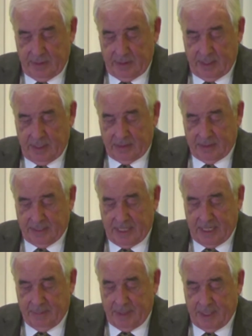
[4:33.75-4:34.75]
At the
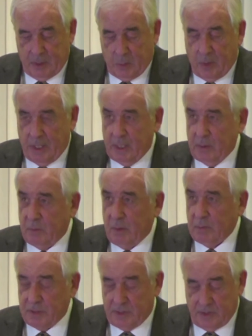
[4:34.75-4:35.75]
time, I acquired what
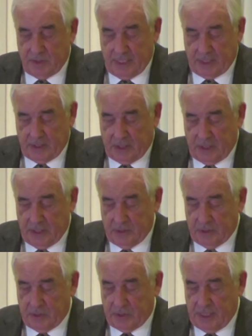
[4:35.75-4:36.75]
was the second
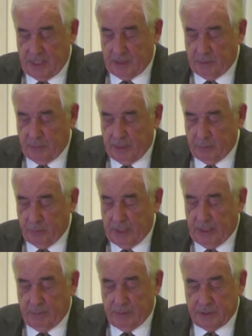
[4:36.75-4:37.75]
largest standardbred
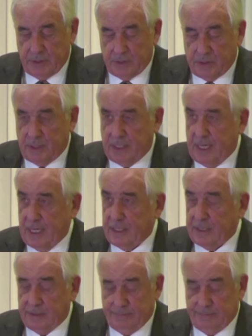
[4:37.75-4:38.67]
breeding business in Canada,